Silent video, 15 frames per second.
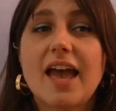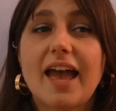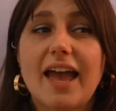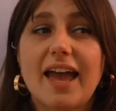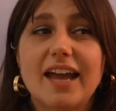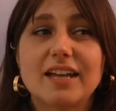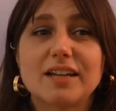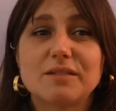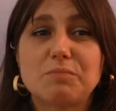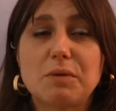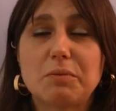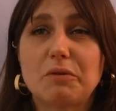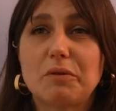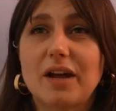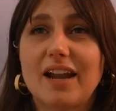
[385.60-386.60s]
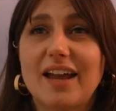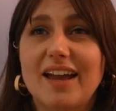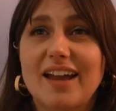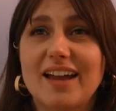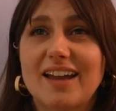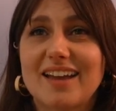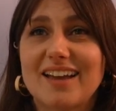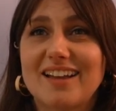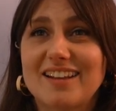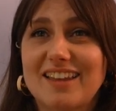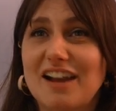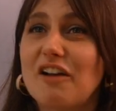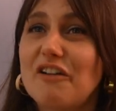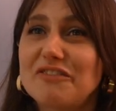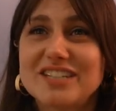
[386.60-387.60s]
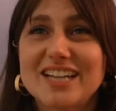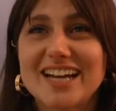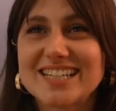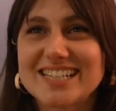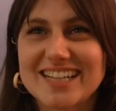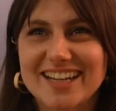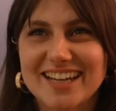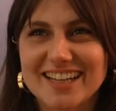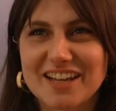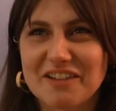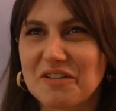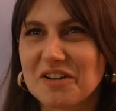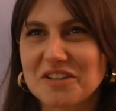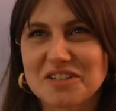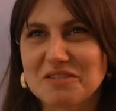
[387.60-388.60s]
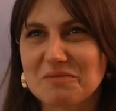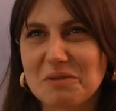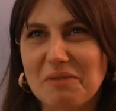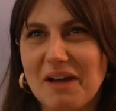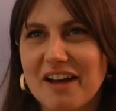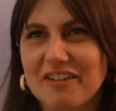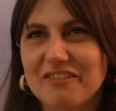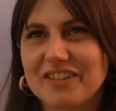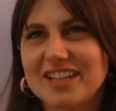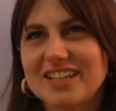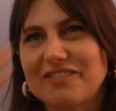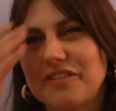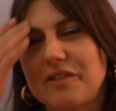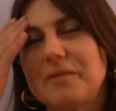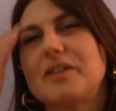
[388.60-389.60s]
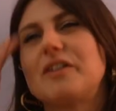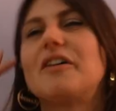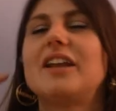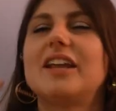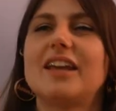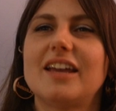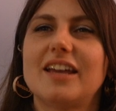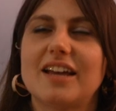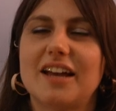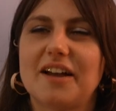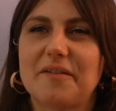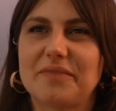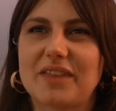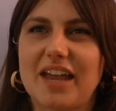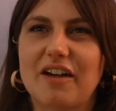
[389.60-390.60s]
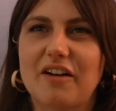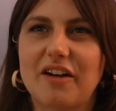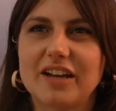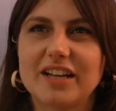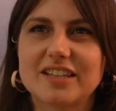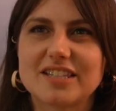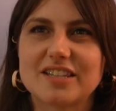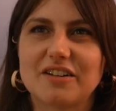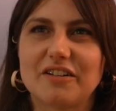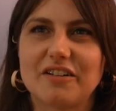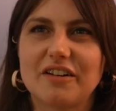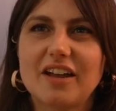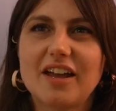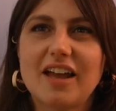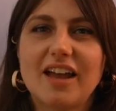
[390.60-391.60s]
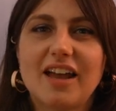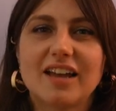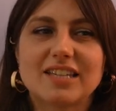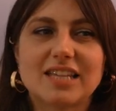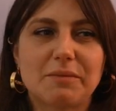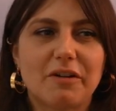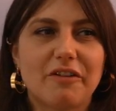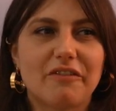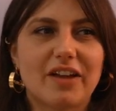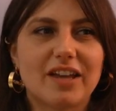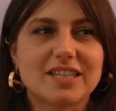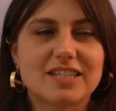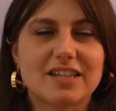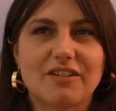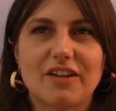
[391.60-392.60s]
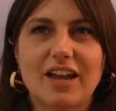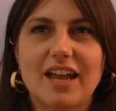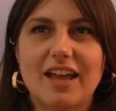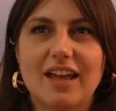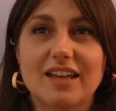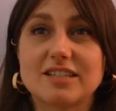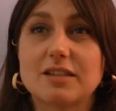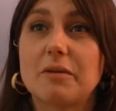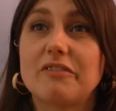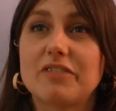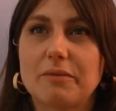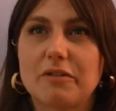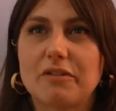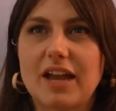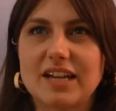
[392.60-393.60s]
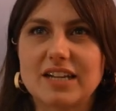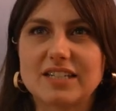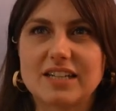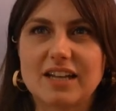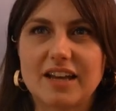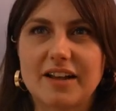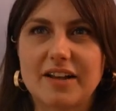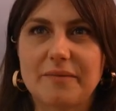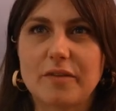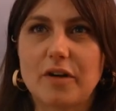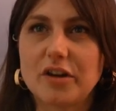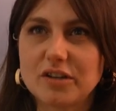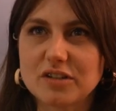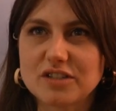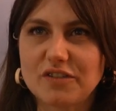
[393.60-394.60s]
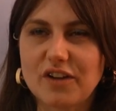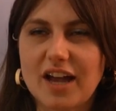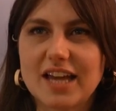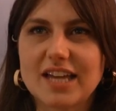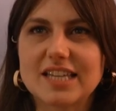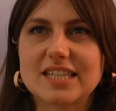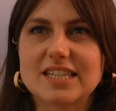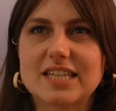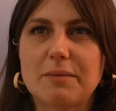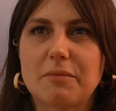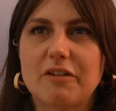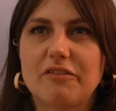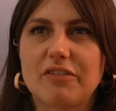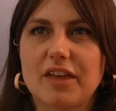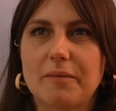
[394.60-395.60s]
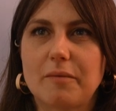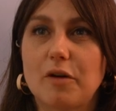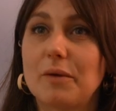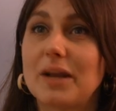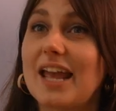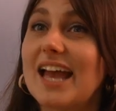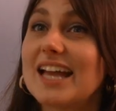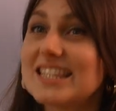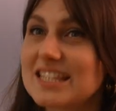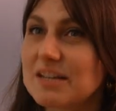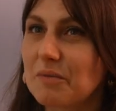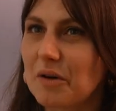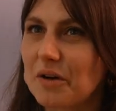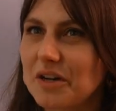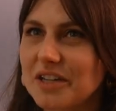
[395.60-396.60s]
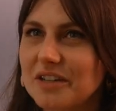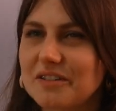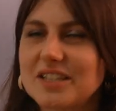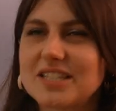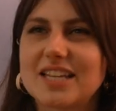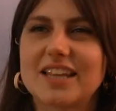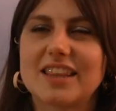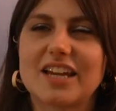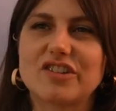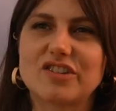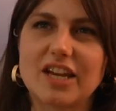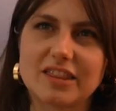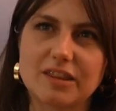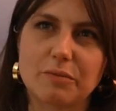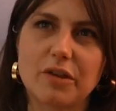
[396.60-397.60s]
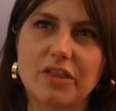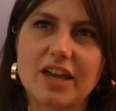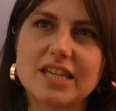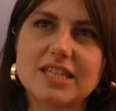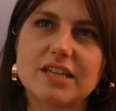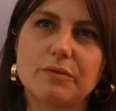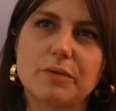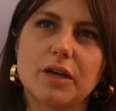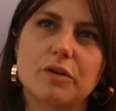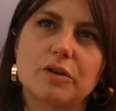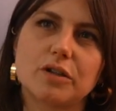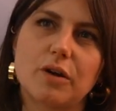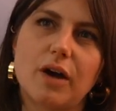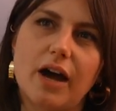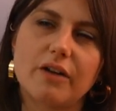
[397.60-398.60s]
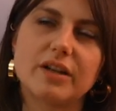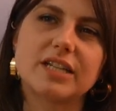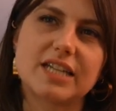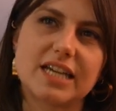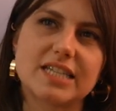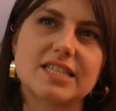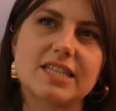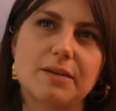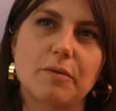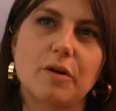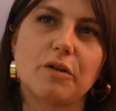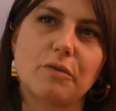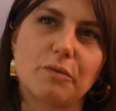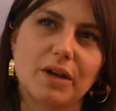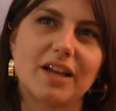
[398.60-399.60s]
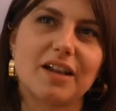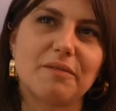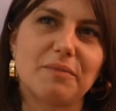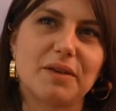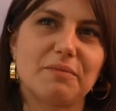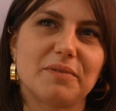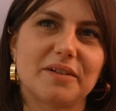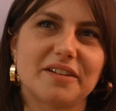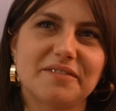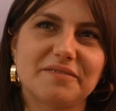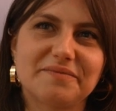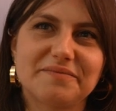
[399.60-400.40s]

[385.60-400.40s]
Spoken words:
And people were like, they loved the idea and they wanted to be part of it from an early day on. And so some of them created audios for us. Some of them already had some audios and they shared them with us, and we could go out and test them on real people.